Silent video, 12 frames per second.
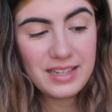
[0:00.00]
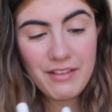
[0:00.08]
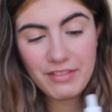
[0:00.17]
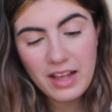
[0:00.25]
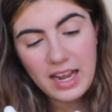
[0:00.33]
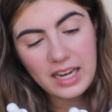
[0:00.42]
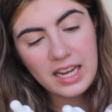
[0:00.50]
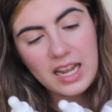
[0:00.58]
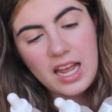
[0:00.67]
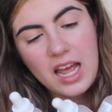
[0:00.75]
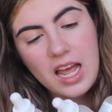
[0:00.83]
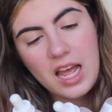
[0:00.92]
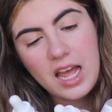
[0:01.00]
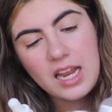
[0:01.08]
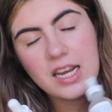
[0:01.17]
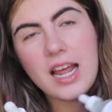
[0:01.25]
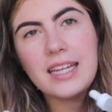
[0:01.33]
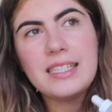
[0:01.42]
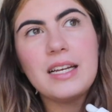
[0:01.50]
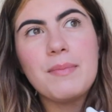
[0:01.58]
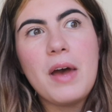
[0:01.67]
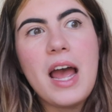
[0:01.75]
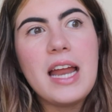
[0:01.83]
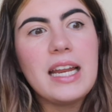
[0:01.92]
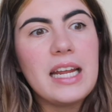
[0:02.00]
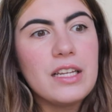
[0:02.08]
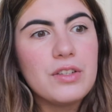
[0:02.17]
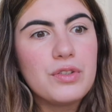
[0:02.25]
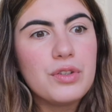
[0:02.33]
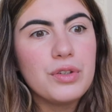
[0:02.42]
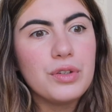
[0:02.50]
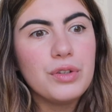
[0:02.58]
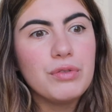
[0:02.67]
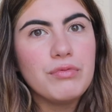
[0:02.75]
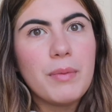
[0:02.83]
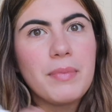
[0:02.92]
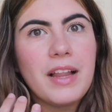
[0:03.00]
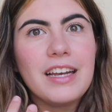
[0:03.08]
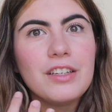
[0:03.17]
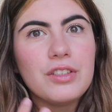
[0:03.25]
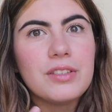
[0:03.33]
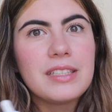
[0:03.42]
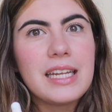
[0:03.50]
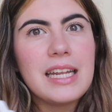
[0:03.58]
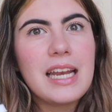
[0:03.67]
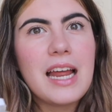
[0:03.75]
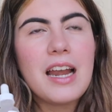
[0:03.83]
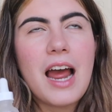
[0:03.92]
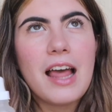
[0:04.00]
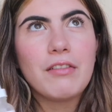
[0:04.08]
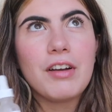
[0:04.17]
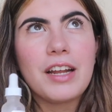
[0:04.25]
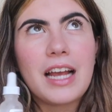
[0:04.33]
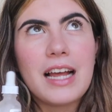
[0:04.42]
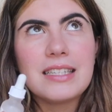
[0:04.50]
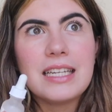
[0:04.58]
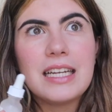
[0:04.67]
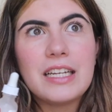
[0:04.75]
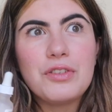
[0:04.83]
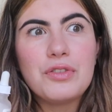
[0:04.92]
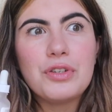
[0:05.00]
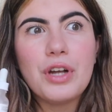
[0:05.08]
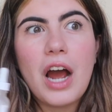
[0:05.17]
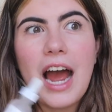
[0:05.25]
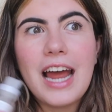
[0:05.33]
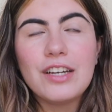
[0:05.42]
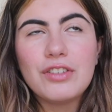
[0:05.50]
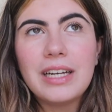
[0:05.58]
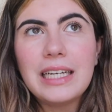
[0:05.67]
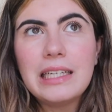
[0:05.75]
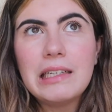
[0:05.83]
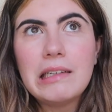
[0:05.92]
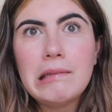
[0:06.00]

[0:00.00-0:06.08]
I feel like niacinamide is to replenish your skin and hyaluronic acid is to hydrate.